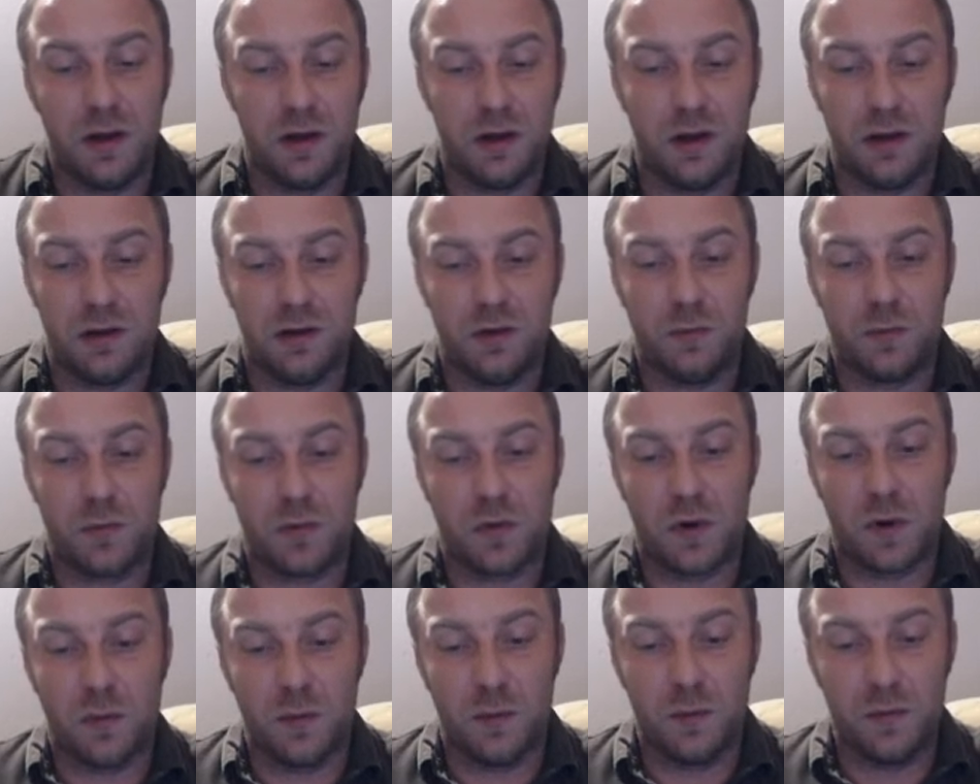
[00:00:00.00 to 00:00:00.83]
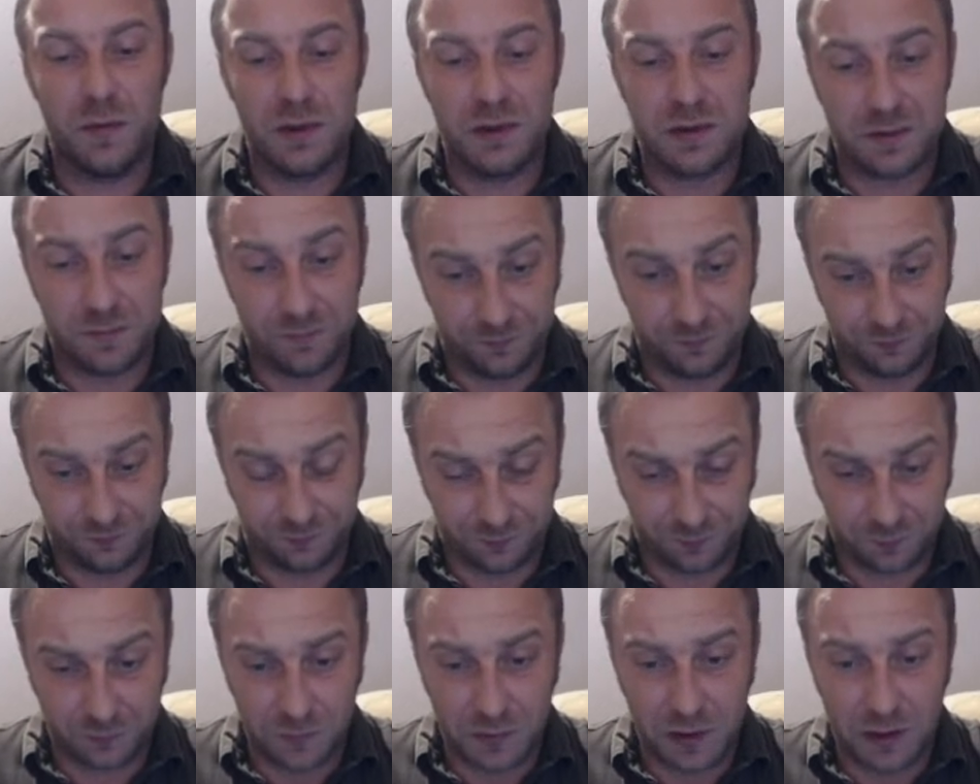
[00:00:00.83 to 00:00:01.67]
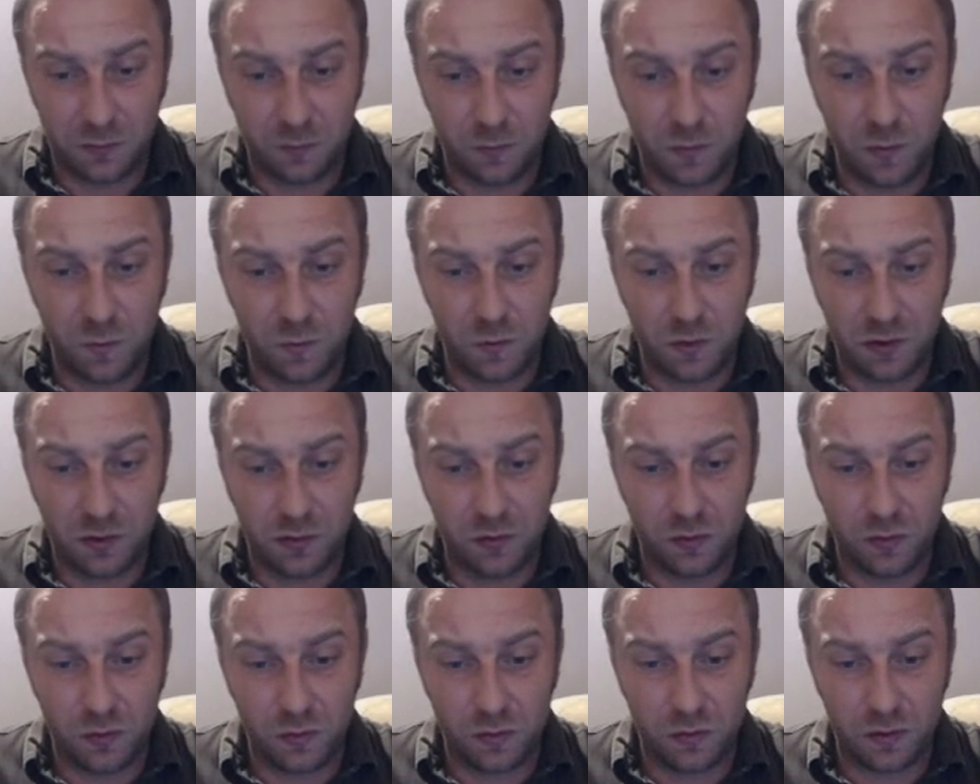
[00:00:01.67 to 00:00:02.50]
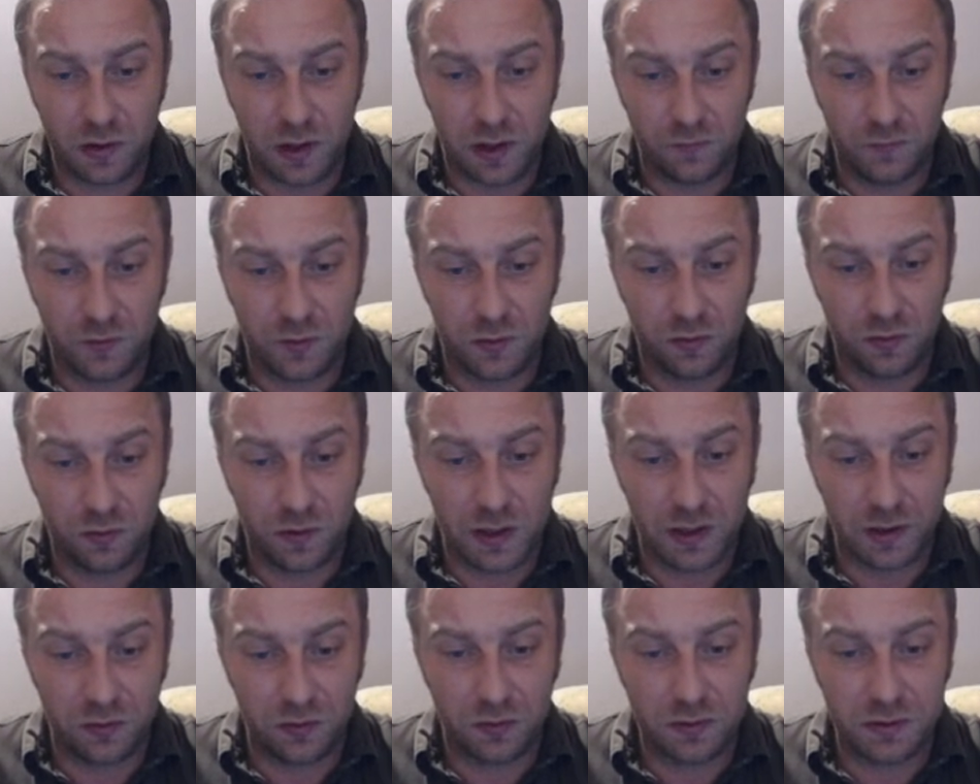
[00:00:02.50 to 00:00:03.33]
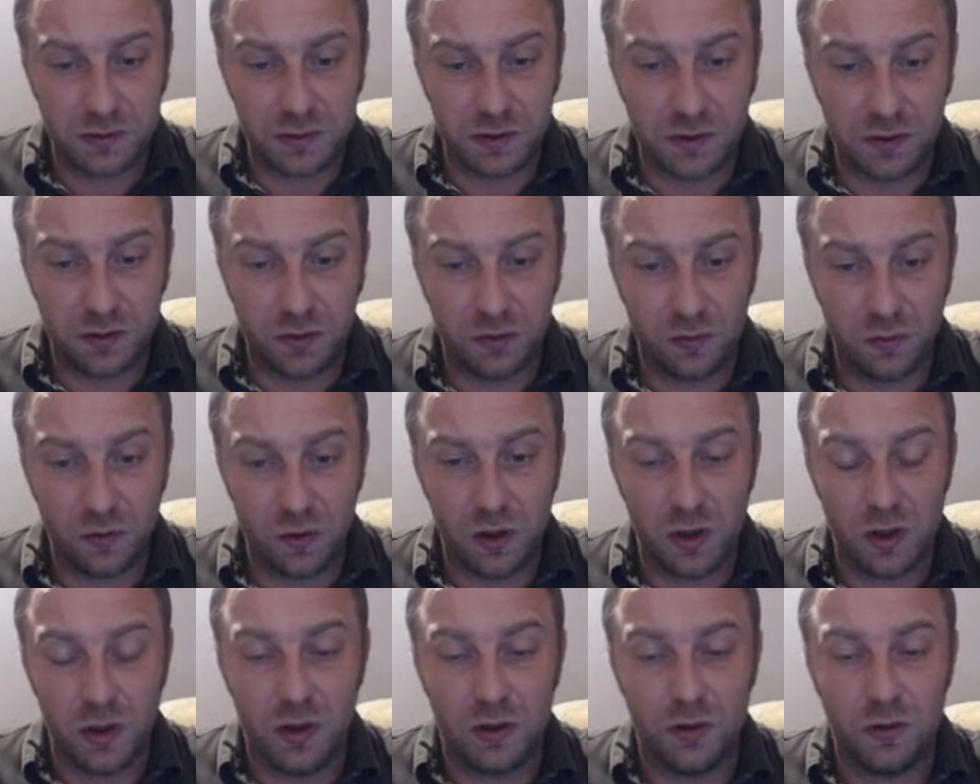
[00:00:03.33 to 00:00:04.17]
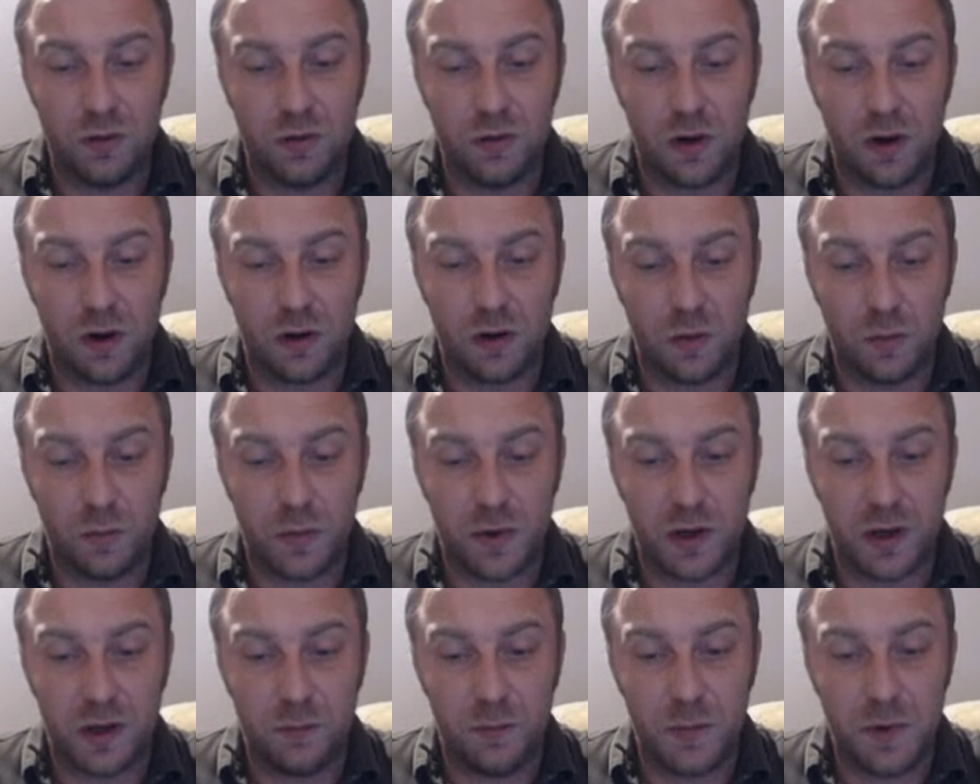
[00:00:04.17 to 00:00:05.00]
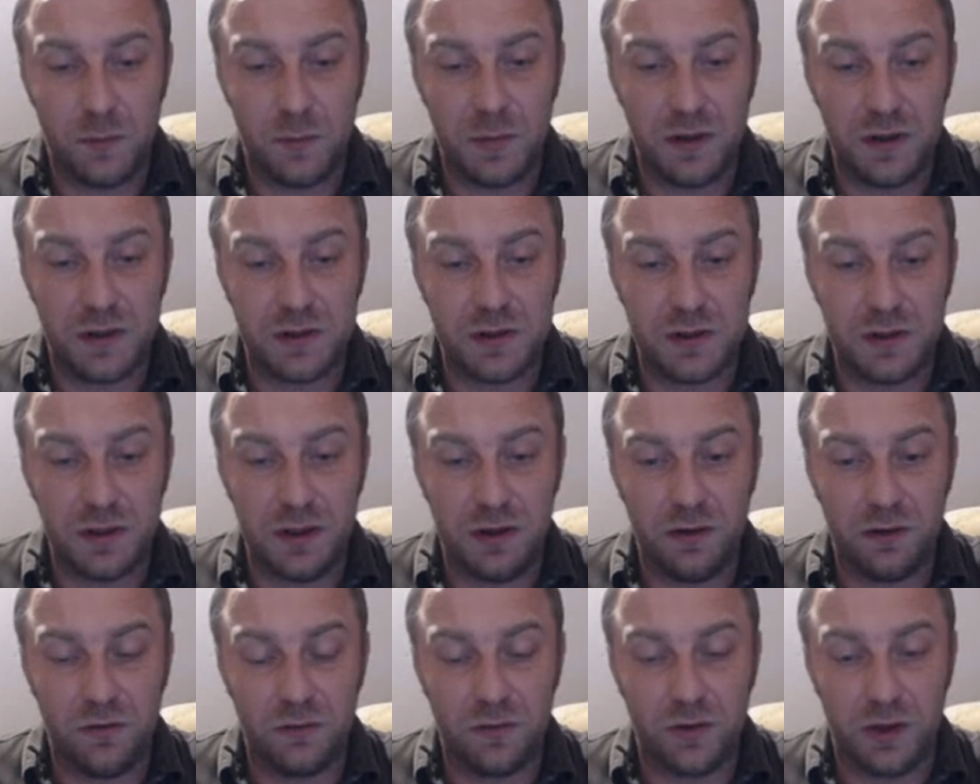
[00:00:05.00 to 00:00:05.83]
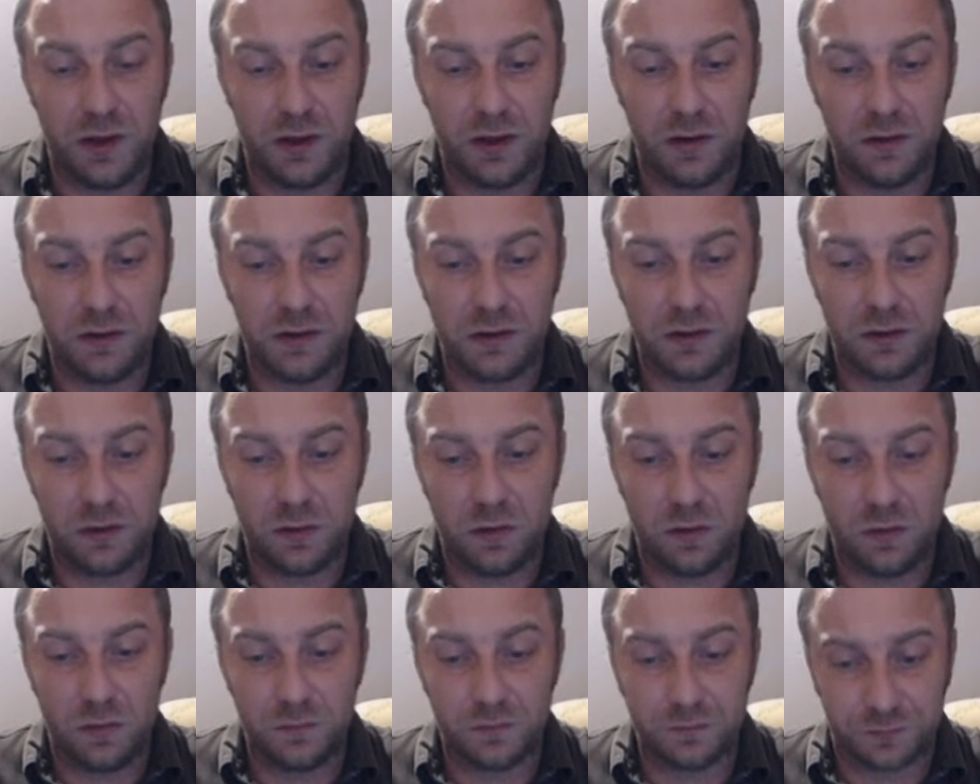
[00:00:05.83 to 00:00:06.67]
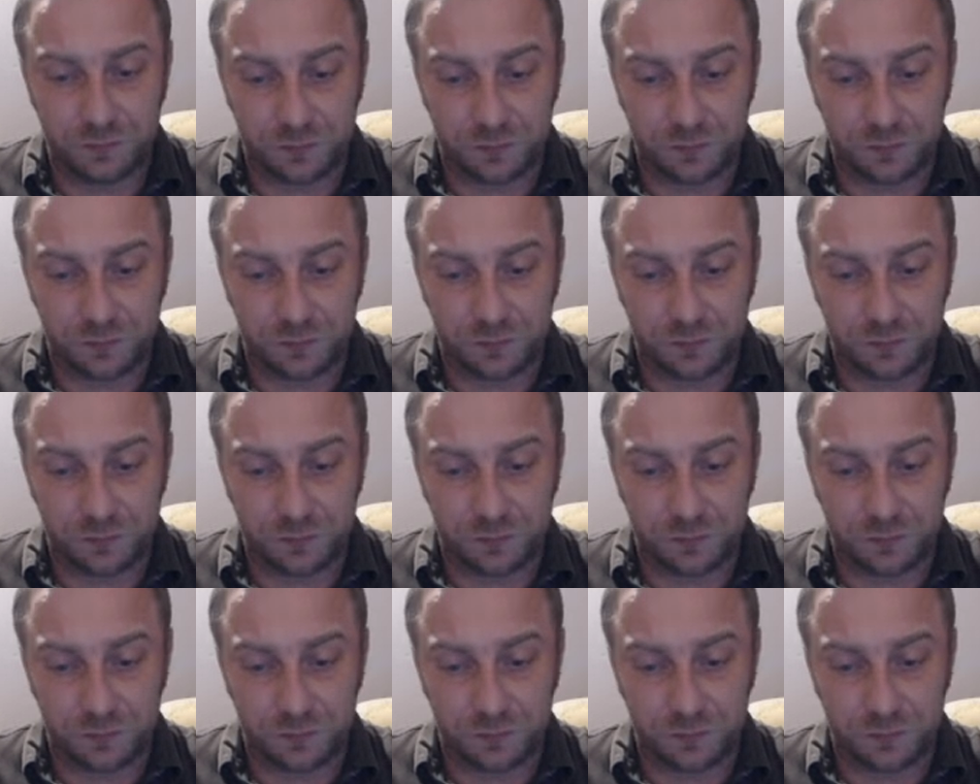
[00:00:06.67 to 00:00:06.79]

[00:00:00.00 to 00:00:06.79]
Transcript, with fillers: uh, the problem is that we want to after knight on c2 to occupy maybe this e3 so